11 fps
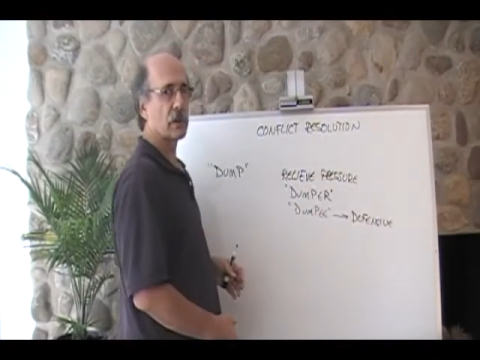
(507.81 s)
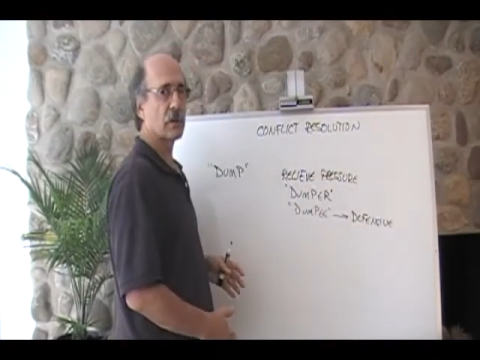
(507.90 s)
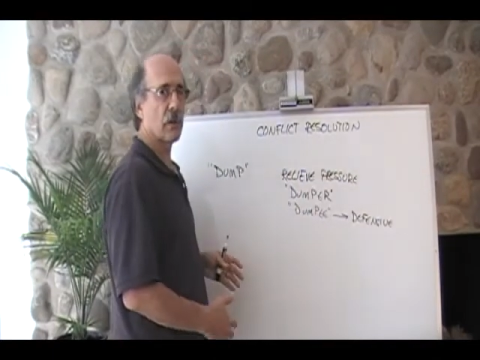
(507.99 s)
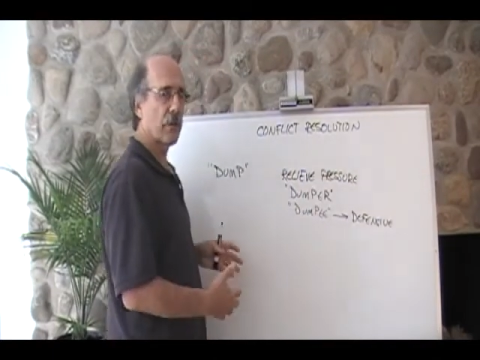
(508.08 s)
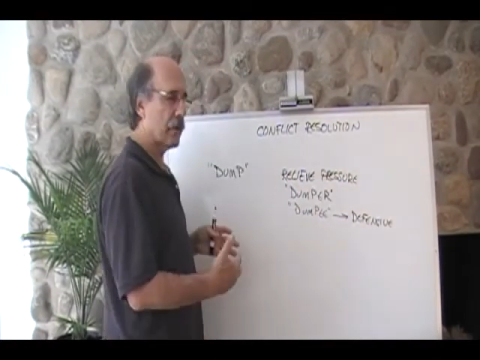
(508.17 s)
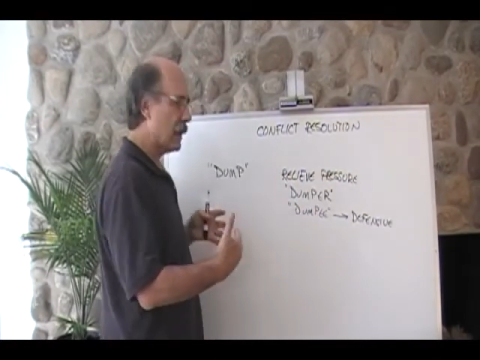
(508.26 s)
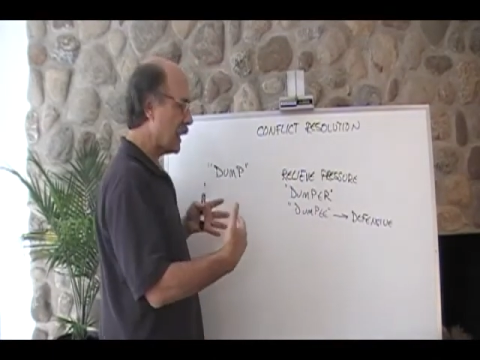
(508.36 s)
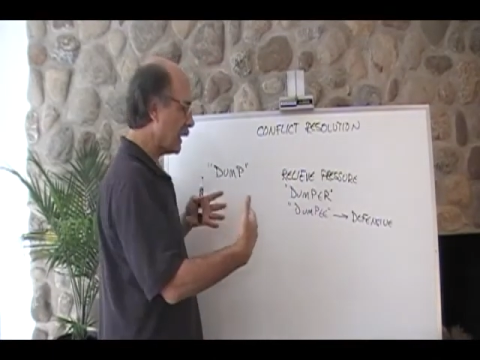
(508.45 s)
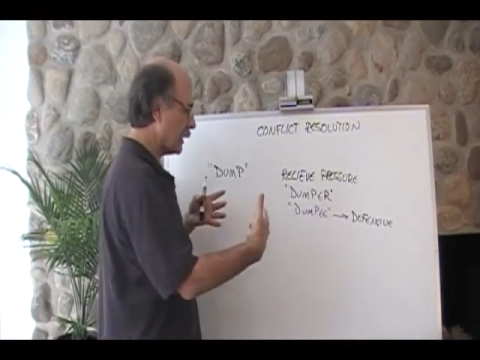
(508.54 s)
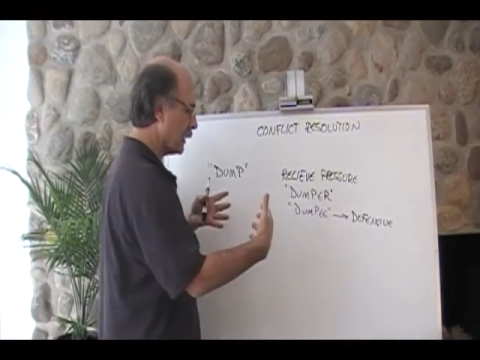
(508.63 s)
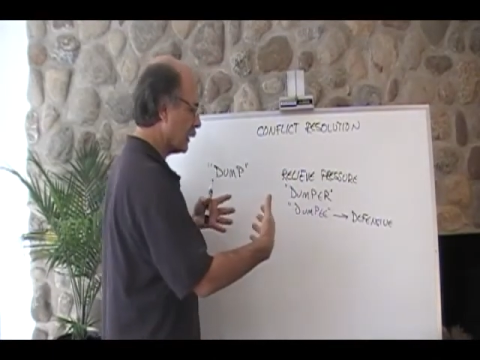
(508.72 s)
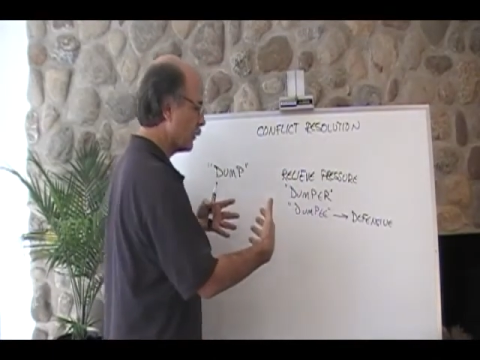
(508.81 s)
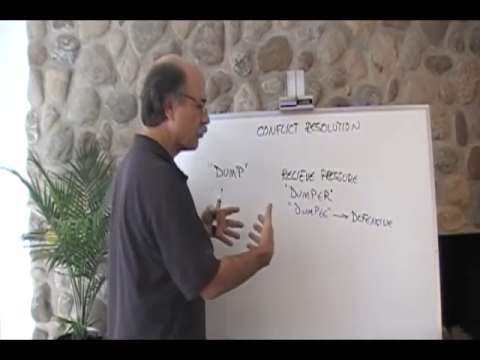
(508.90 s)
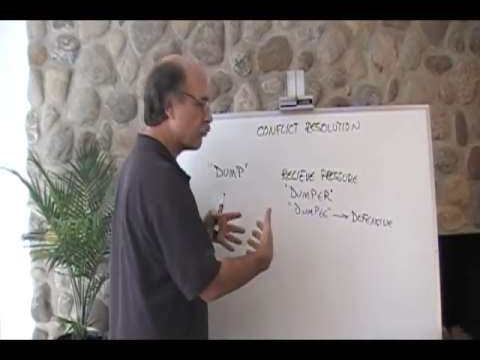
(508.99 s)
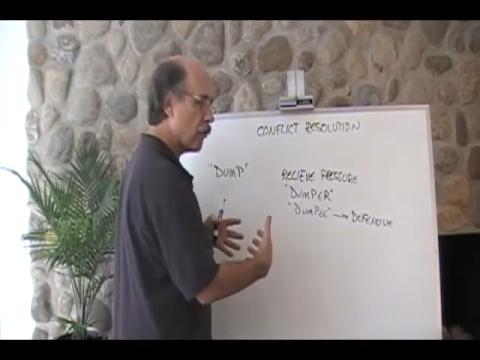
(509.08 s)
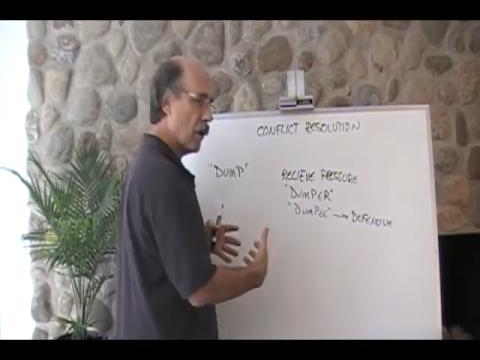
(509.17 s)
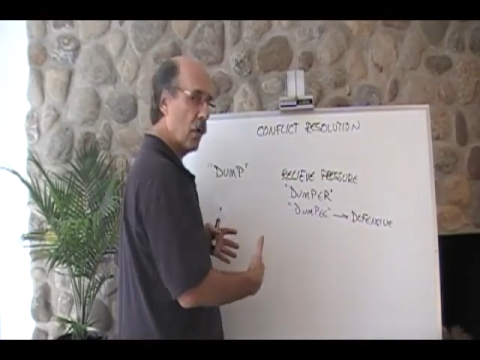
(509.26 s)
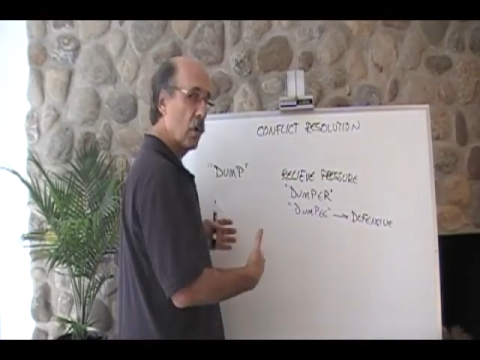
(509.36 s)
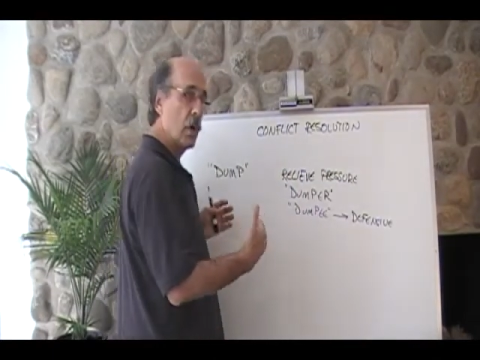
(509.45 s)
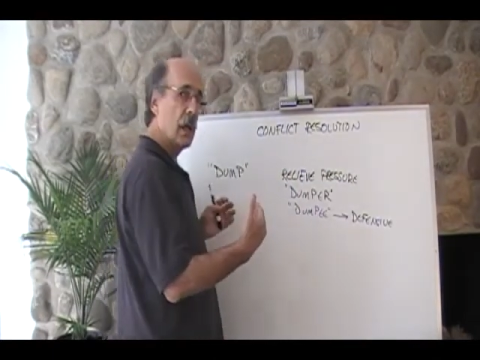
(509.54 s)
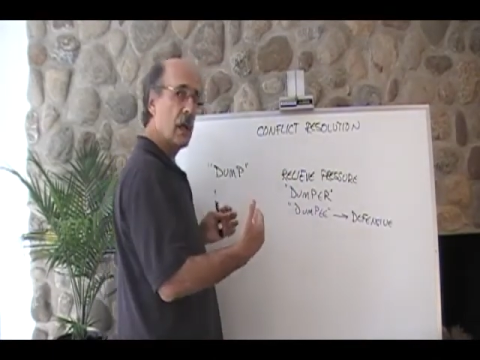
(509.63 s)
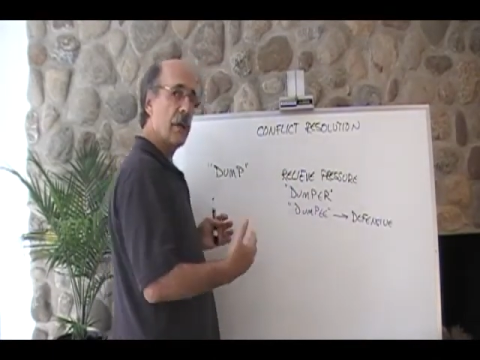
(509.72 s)
so they're not going to
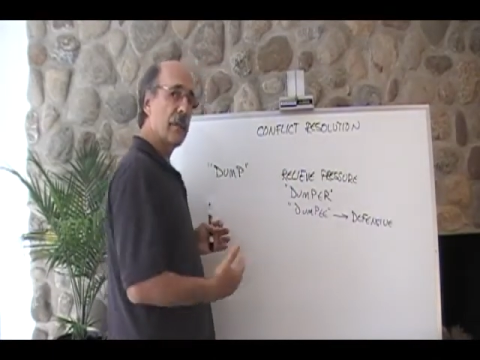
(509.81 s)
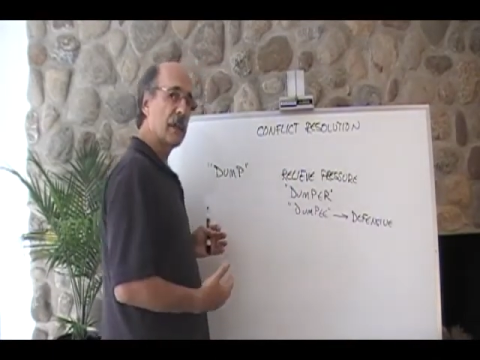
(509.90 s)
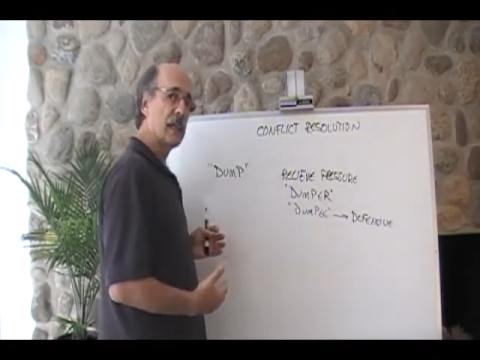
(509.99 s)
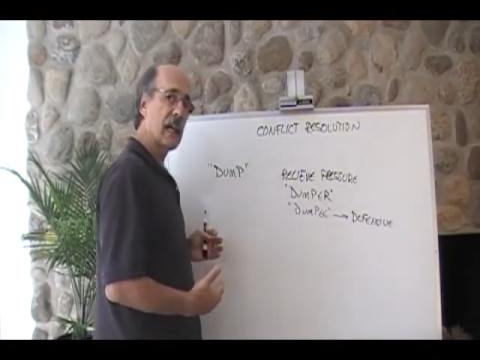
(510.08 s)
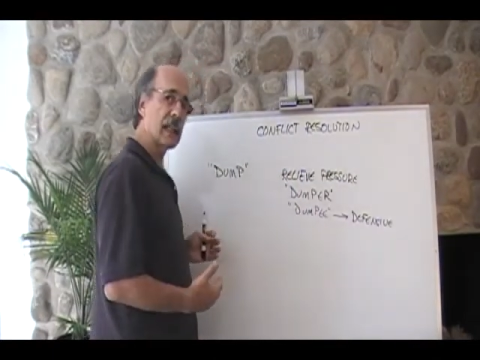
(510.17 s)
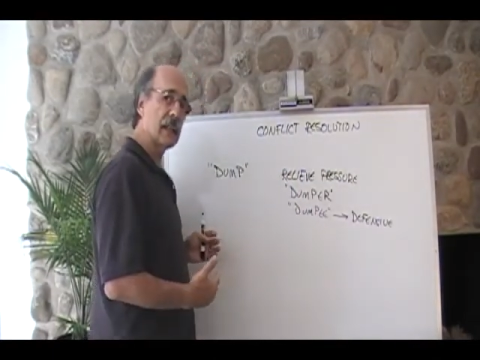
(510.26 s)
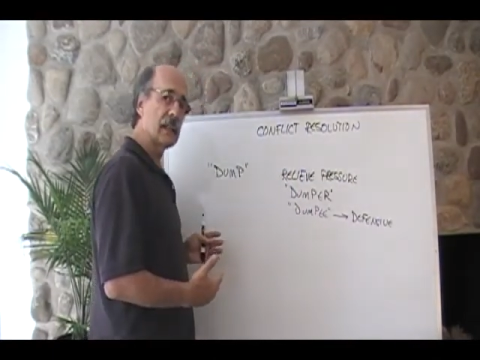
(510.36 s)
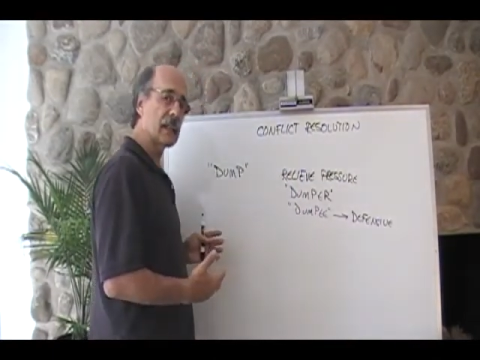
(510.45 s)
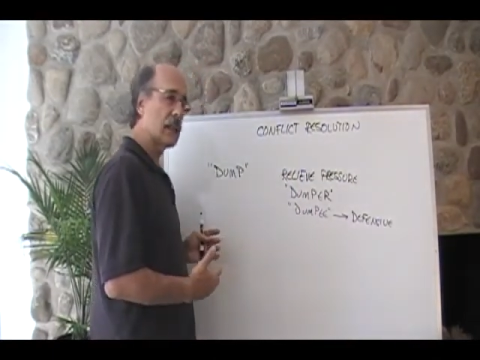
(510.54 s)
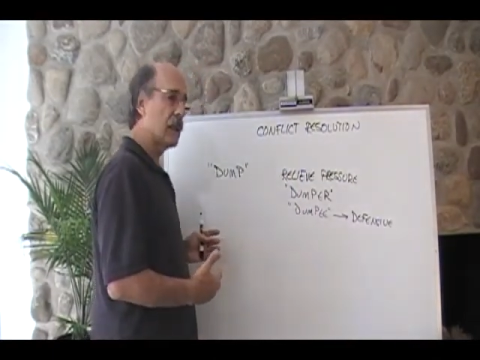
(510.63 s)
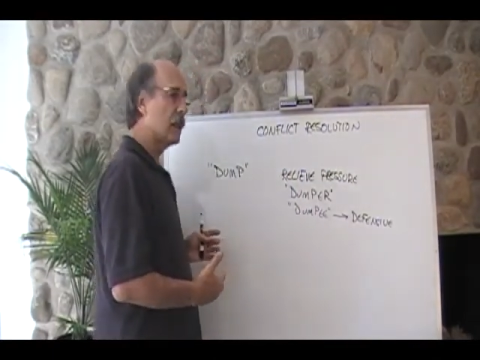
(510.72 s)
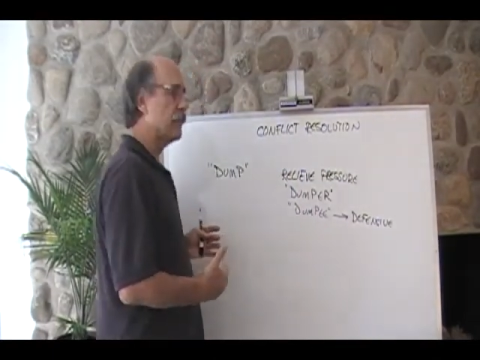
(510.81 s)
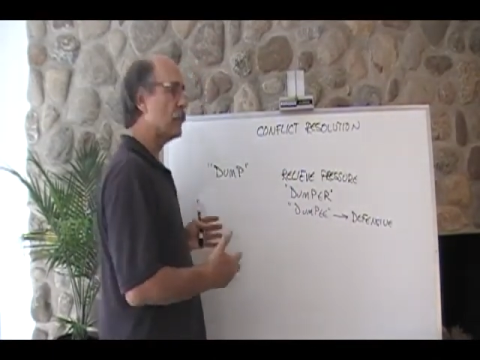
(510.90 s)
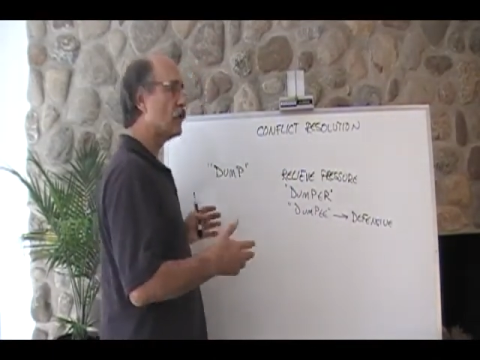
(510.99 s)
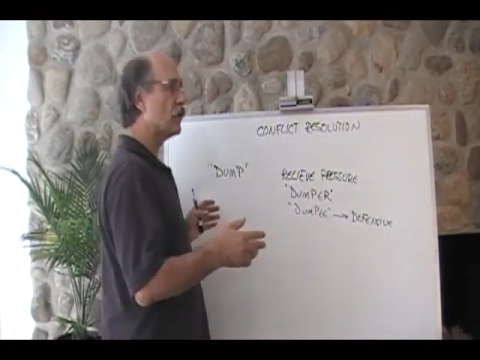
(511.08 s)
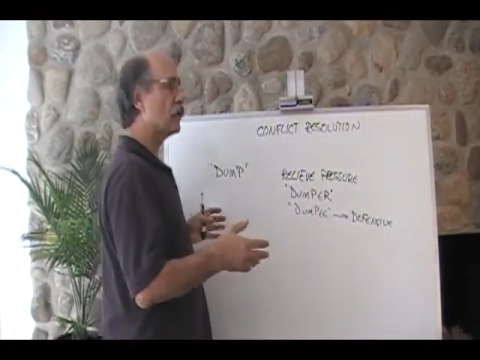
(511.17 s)
grow, they're not going to come